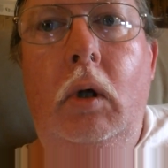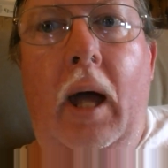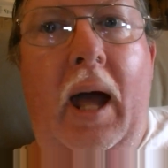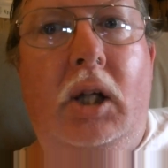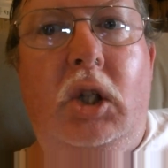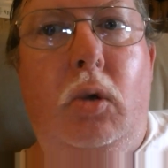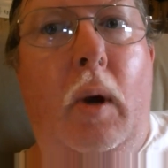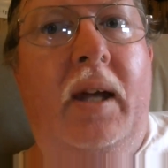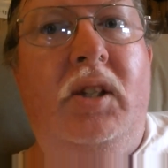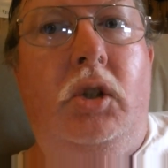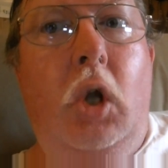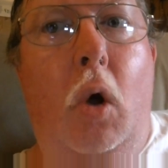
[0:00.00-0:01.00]

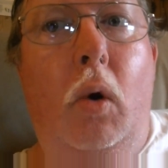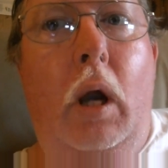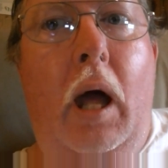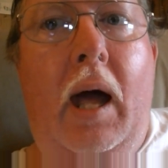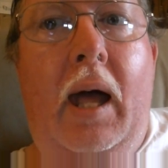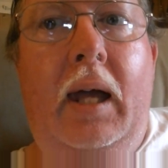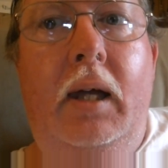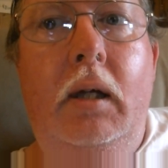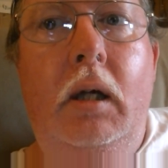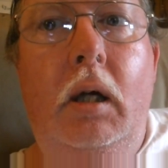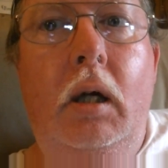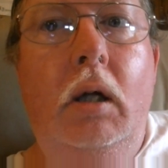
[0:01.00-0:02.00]
X-rays don't
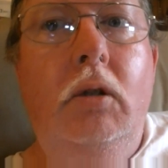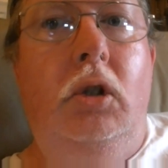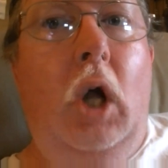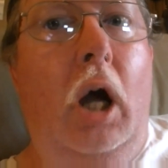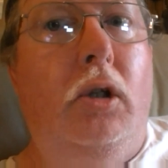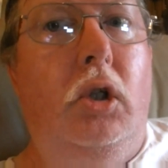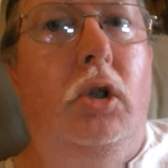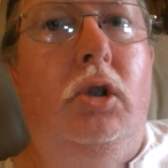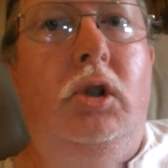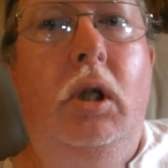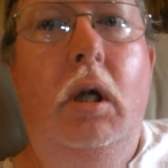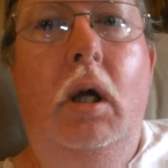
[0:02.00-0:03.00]
lie.
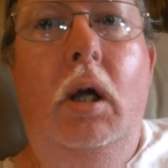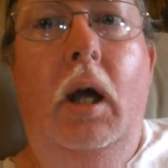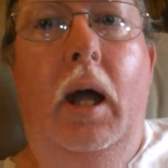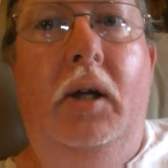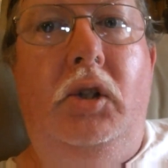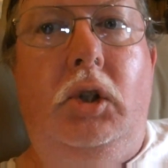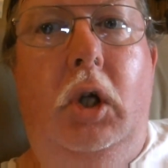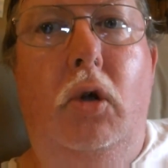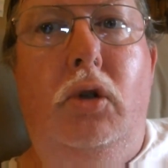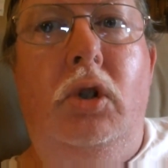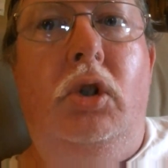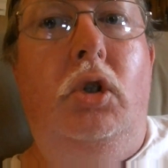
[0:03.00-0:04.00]
Doctors'
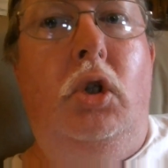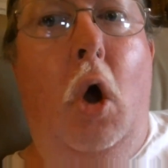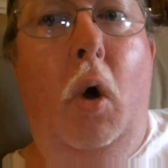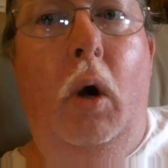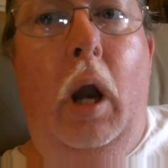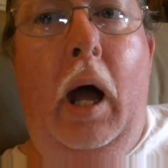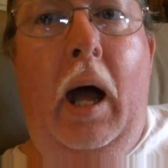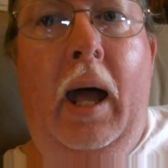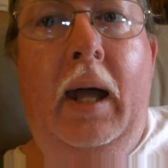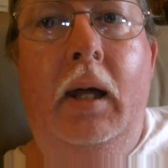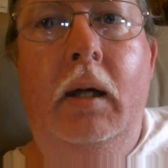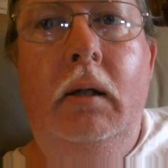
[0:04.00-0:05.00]
excuses don't
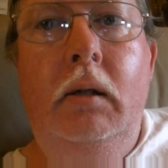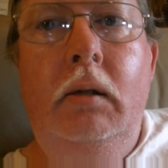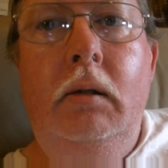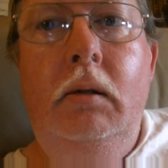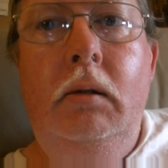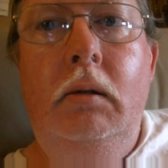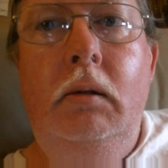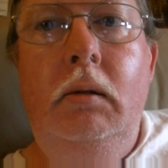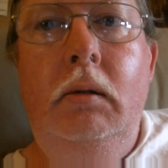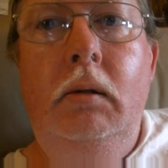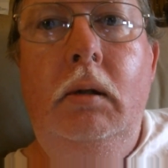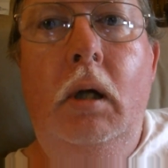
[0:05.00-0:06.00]
lie.
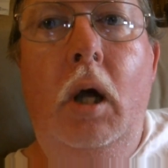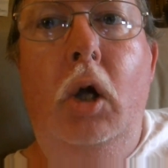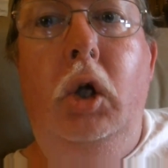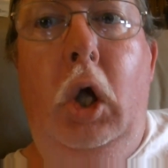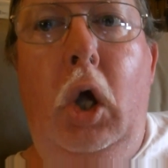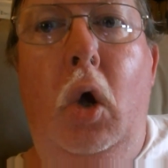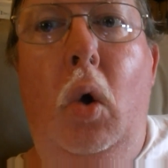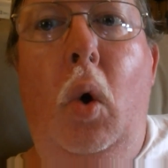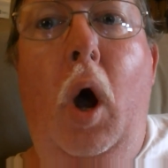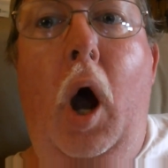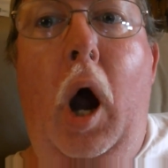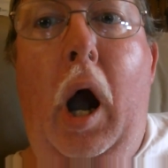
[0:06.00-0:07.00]
You
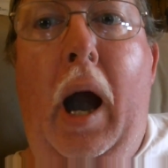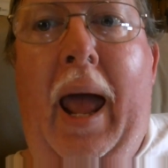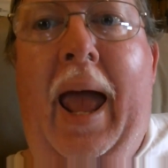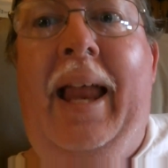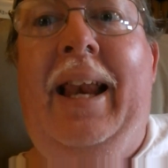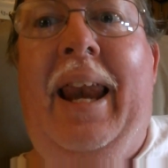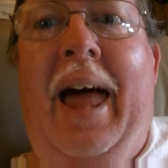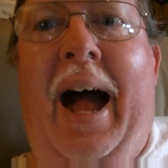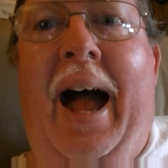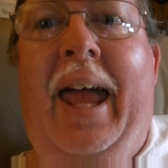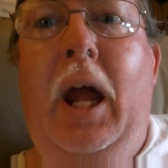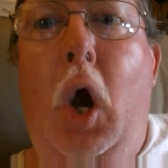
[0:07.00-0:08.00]
are a
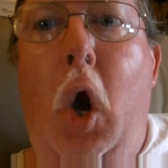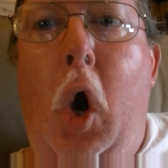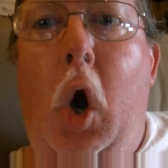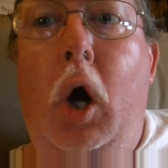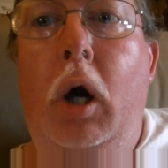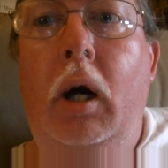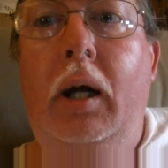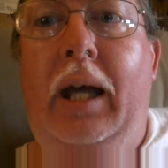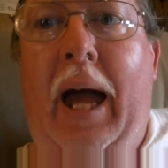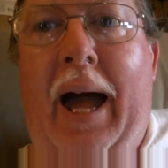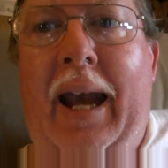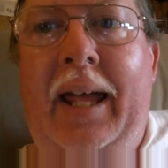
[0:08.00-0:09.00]
liar.
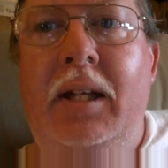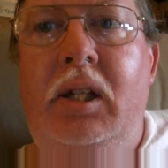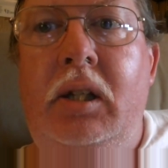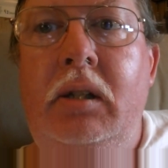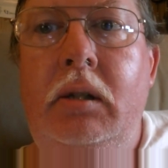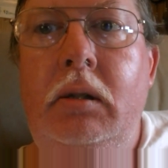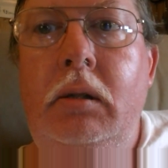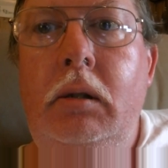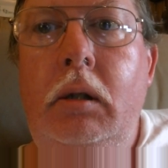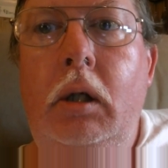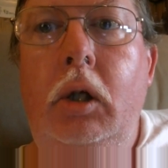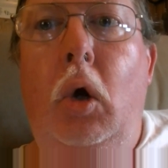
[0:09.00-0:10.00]
Got
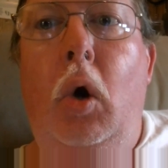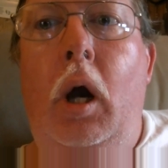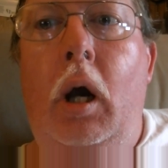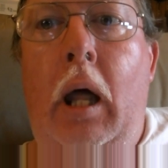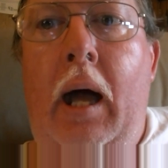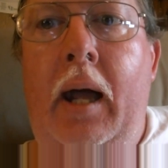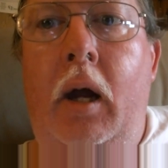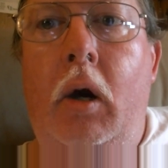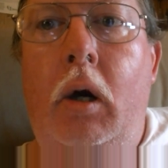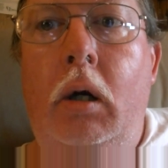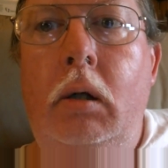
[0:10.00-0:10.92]
it? You're a liar.